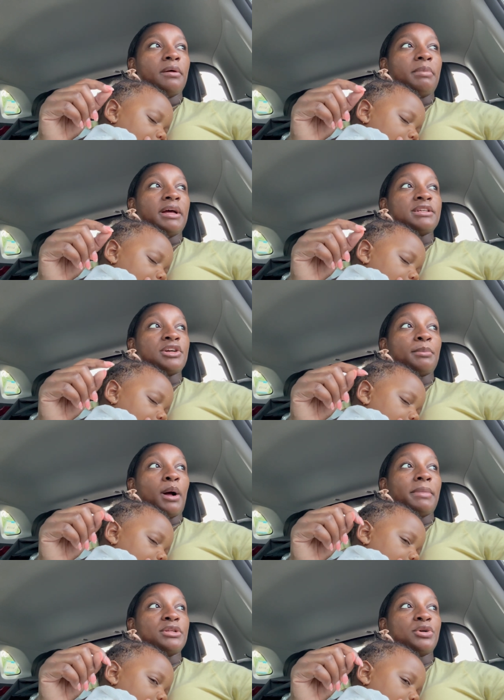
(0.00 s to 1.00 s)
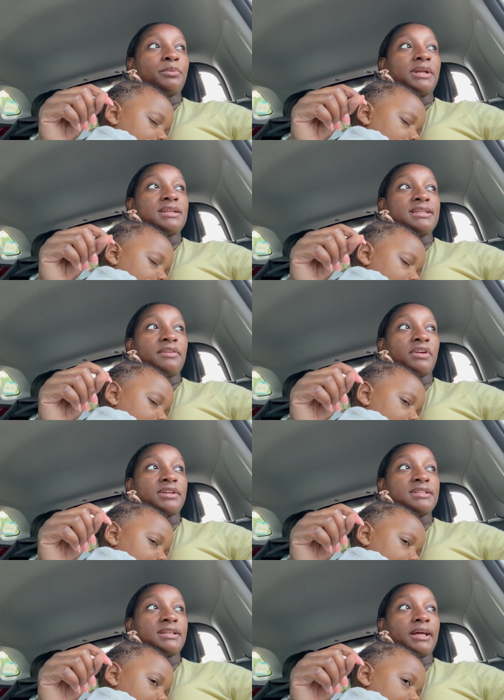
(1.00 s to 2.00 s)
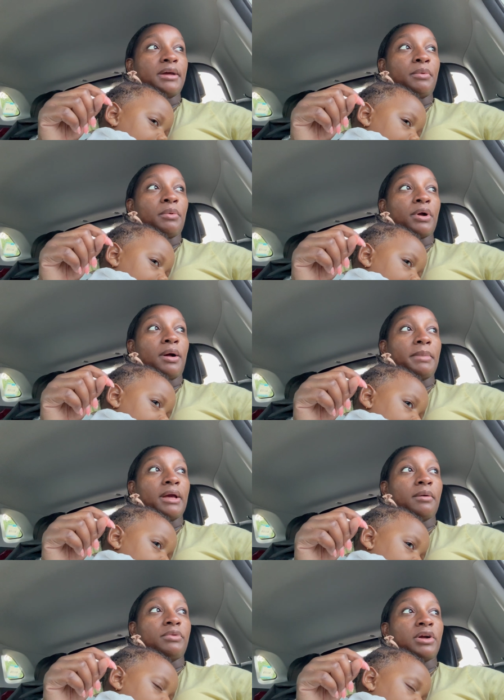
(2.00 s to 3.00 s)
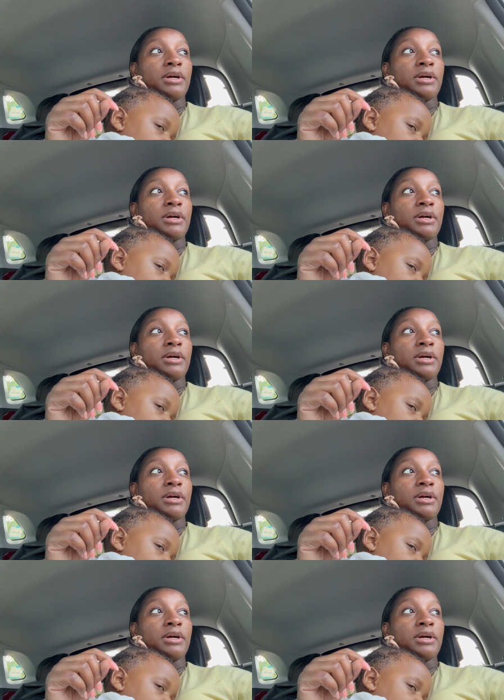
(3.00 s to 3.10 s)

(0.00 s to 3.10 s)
because her mom had told me to save it until like we were coming up there,